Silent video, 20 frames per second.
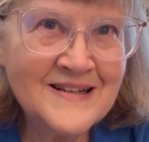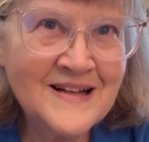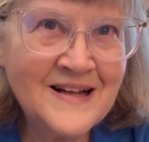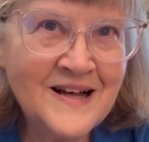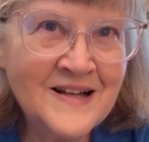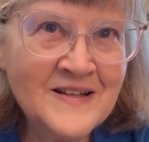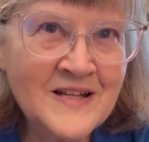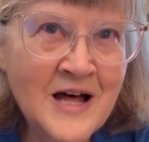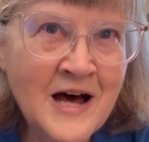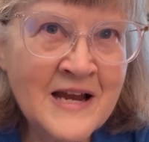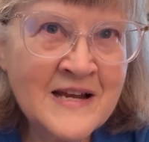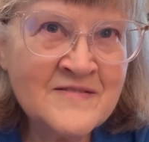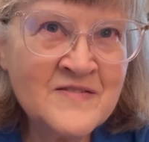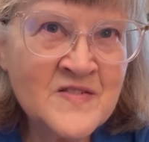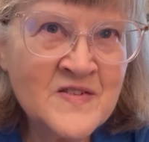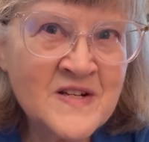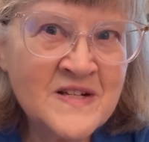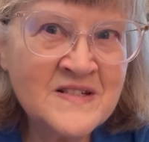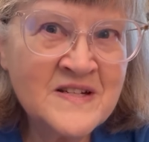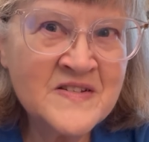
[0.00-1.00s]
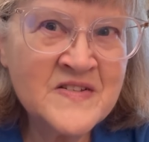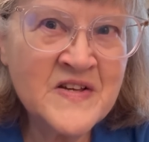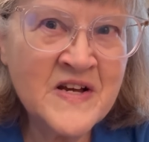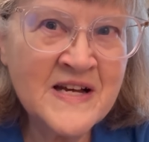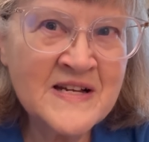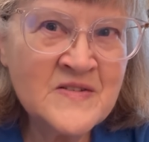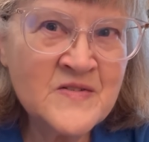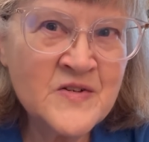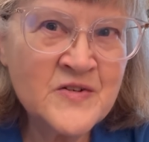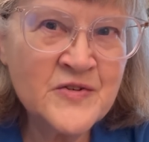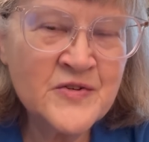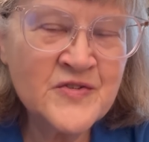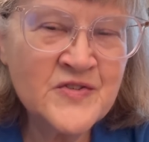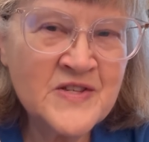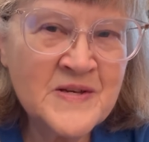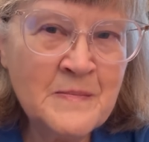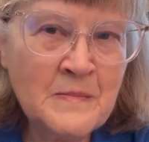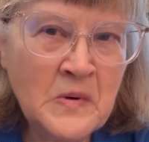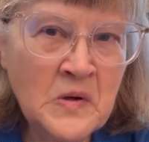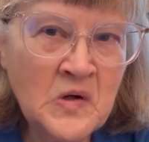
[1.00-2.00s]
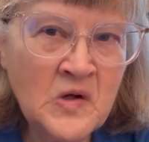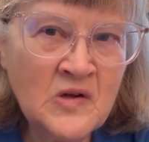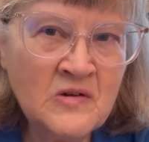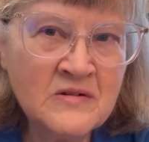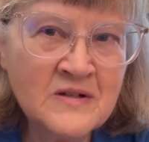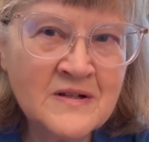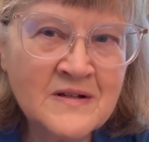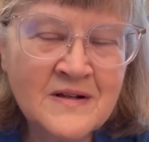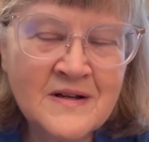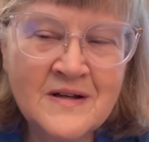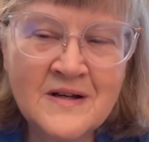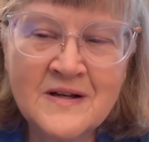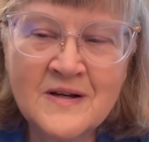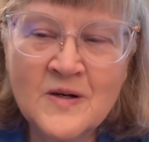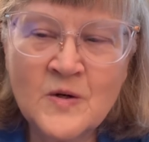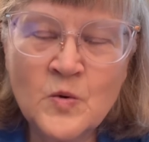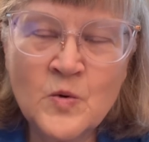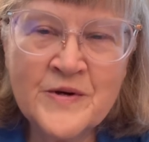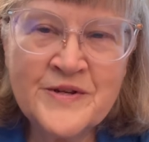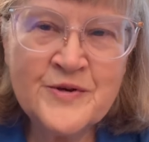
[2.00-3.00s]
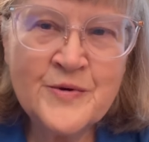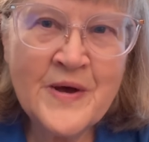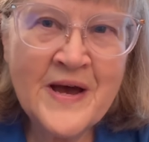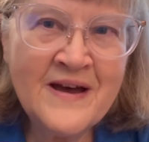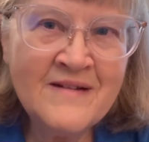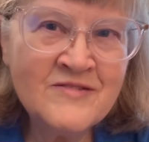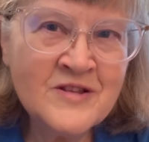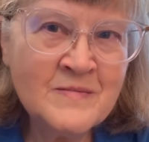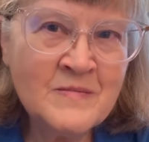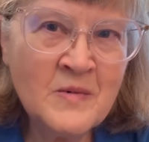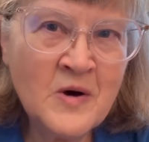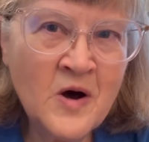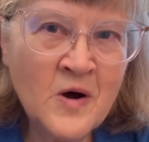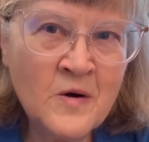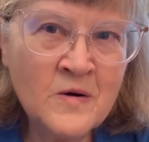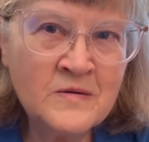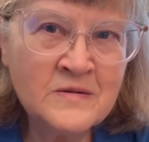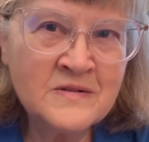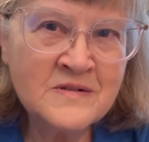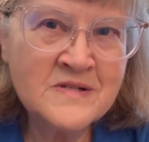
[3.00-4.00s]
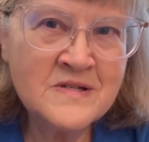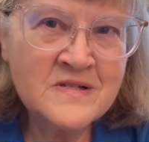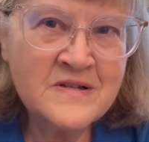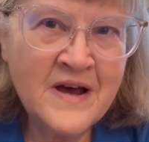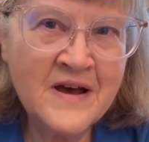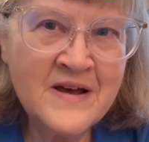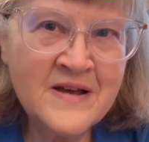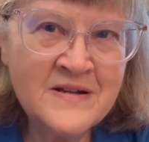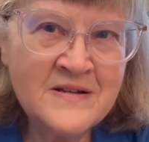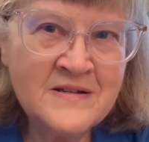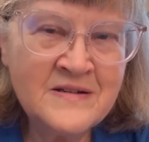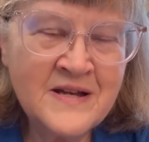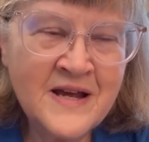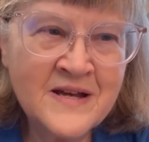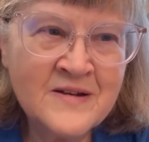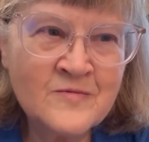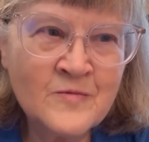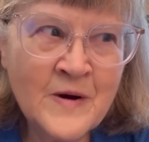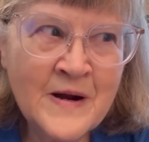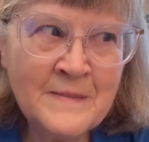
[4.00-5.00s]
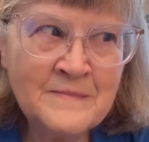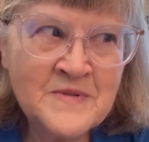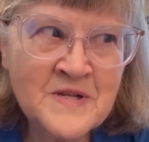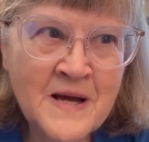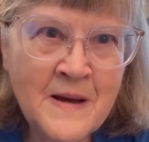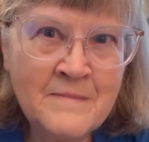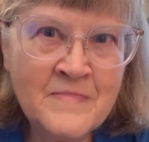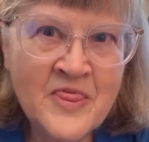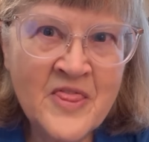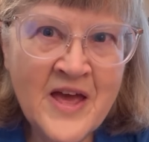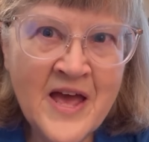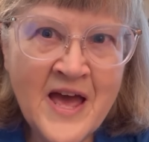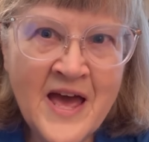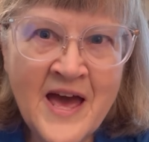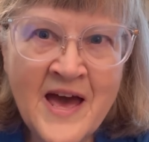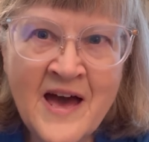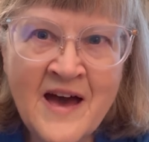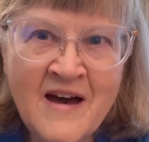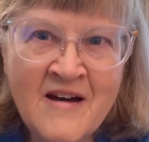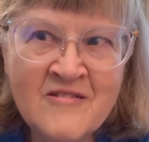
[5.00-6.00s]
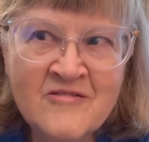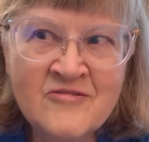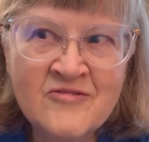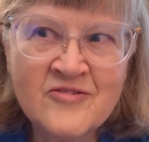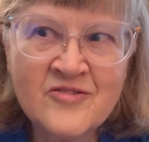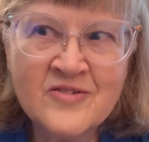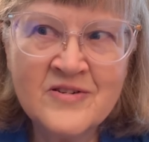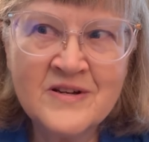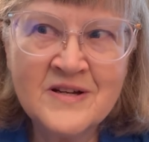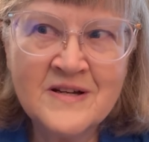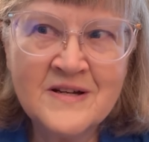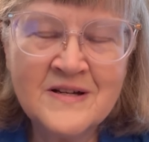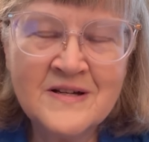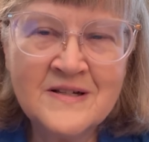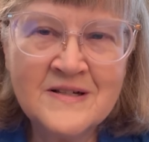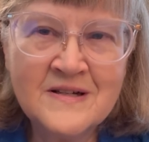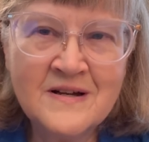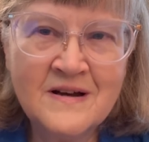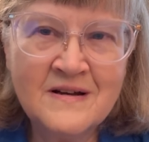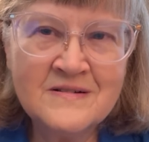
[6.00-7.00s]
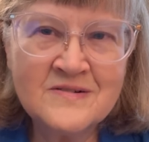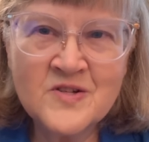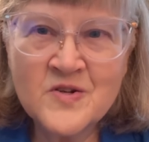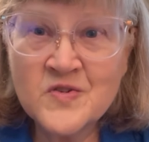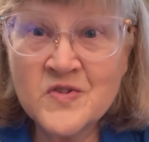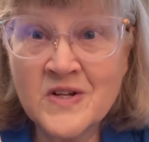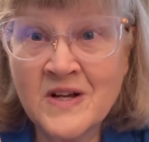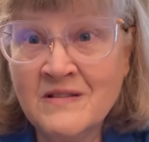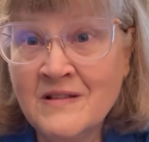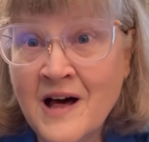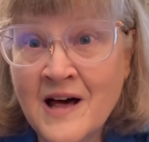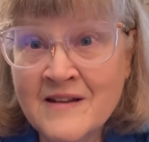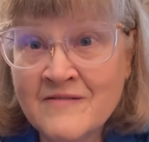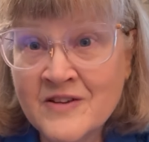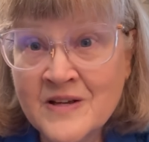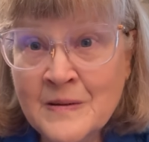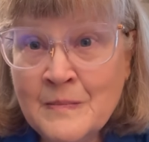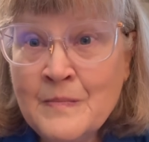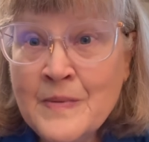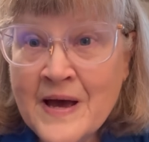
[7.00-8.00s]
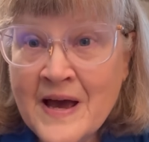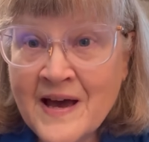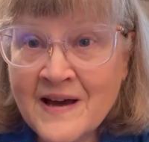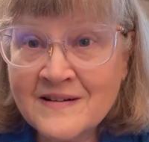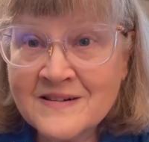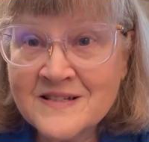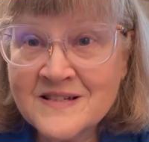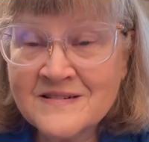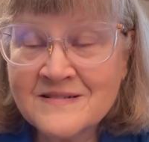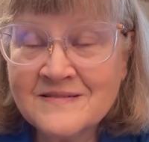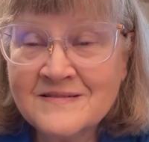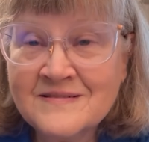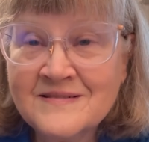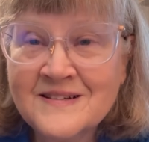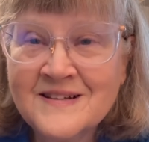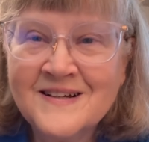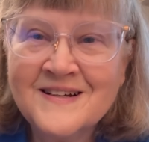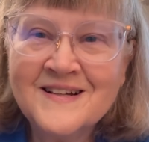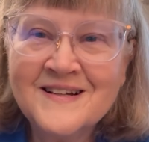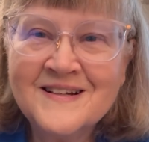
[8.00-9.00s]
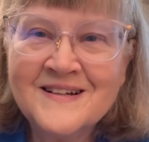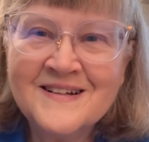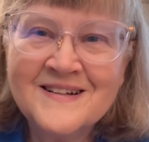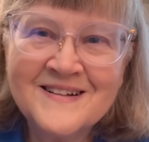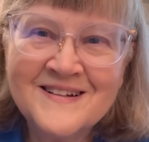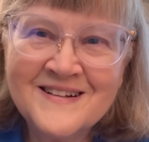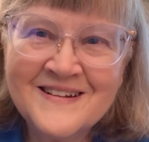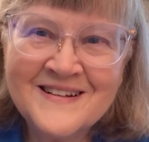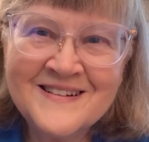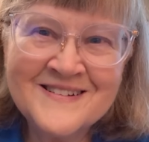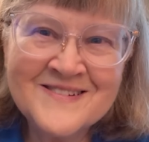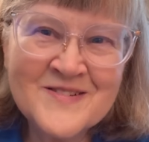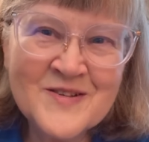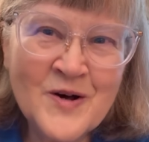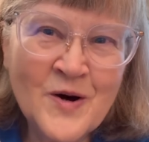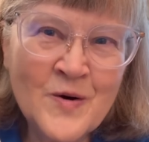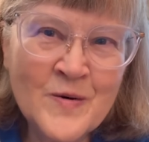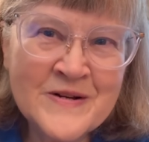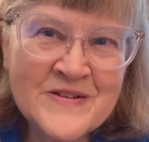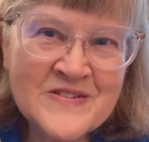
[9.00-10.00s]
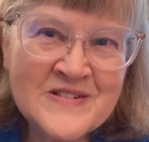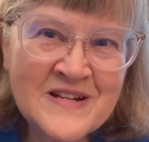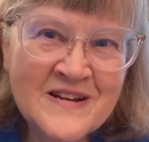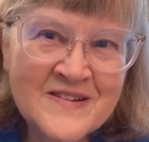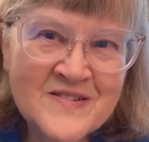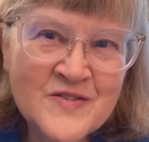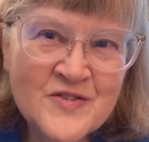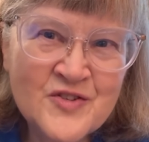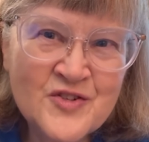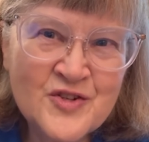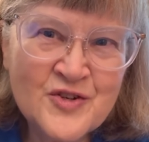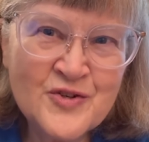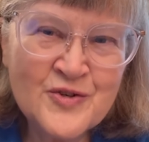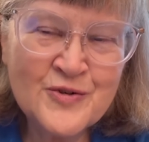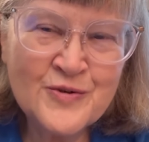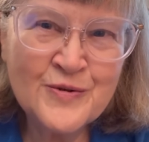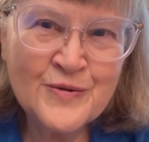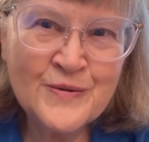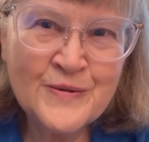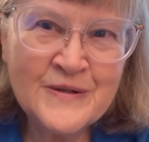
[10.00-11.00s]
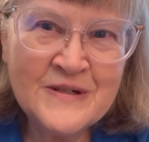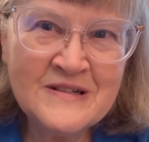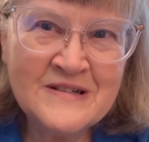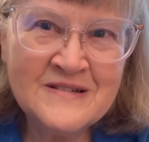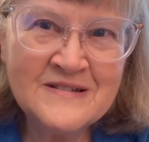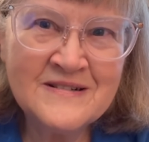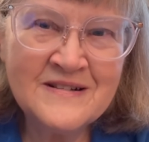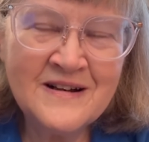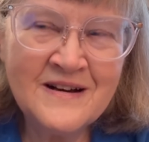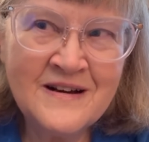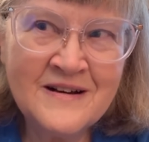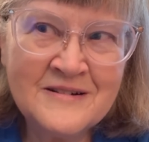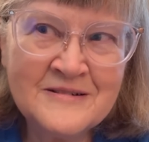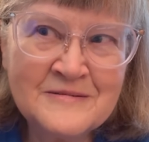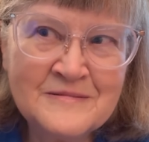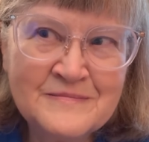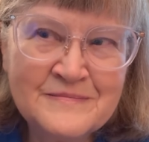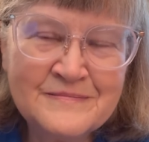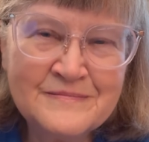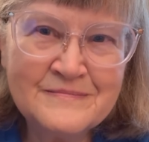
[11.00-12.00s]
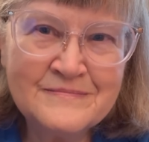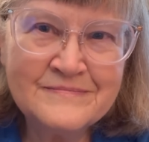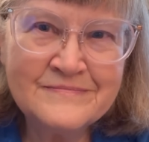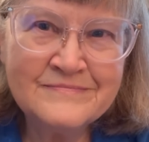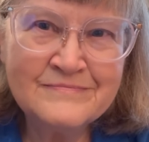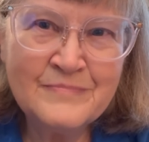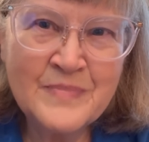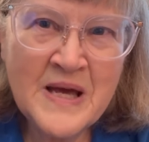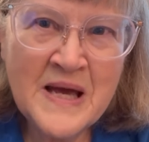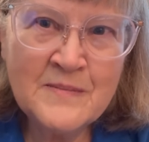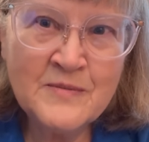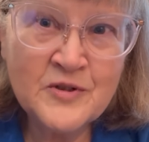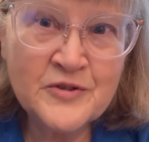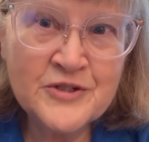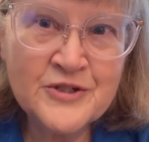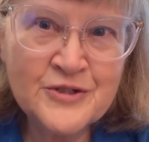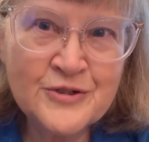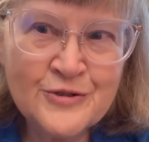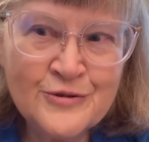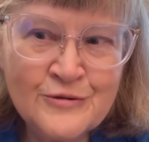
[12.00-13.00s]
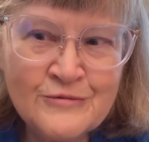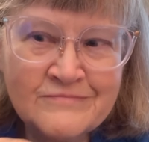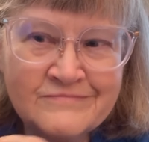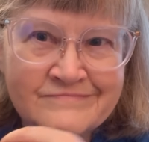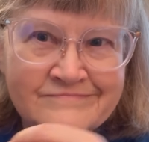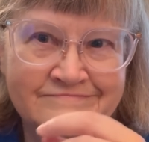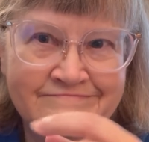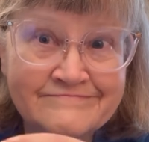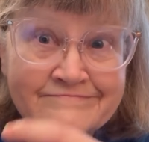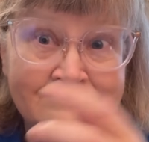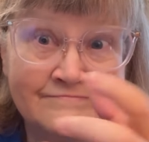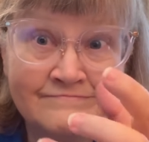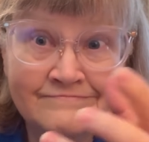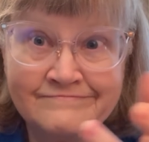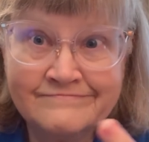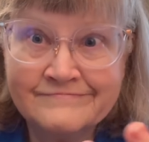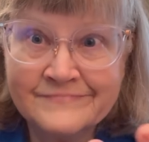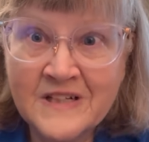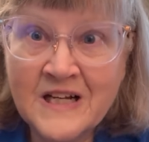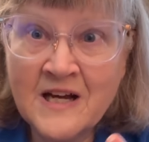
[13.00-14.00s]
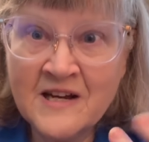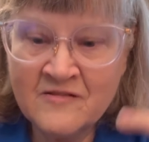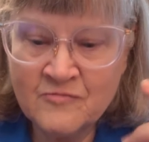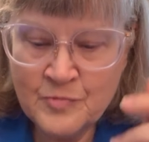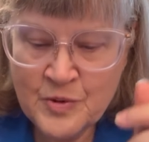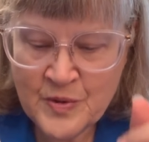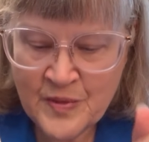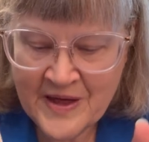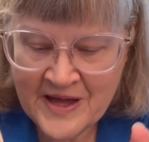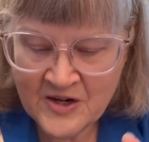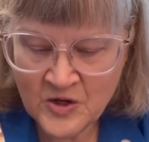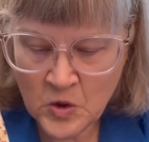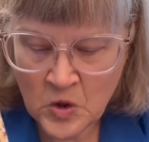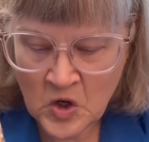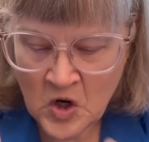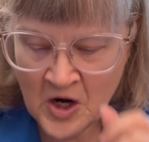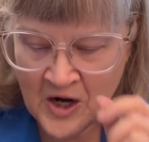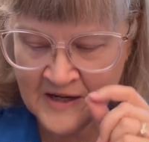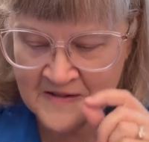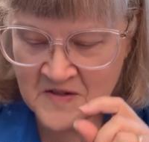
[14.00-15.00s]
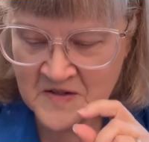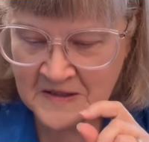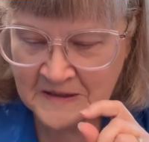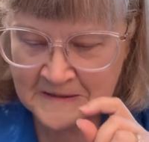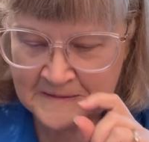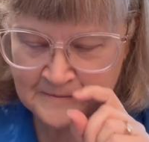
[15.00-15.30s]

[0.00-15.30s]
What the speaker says: a lot of designs that are simple, when you have them all done and wrapped up, they have just a lot of impact. And it's always nice to be able to kind of put that across.